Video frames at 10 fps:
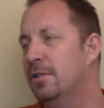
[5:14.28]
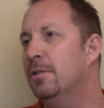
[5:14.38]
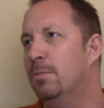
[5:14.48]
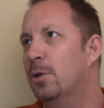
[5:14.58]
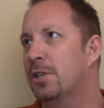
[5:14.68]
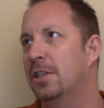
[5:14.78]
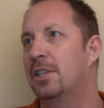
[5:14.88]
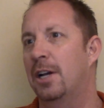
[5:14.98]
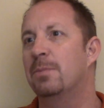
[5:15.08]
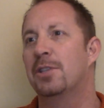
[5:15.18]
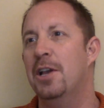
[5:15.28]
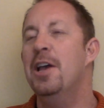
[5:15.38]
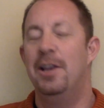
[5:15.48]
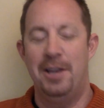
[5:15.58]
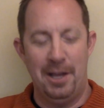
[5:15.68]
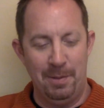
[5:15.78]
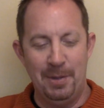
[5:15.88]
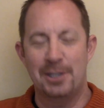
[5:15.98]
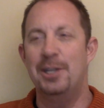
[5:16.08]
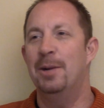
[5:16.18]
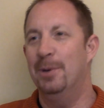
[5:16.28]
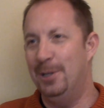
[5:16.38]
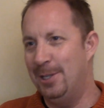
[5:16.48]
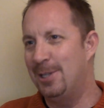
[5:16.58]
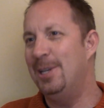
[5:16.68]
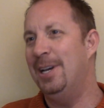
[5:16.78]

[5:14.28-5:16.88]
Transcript: most of the times not the best neighborhoods. Yeah.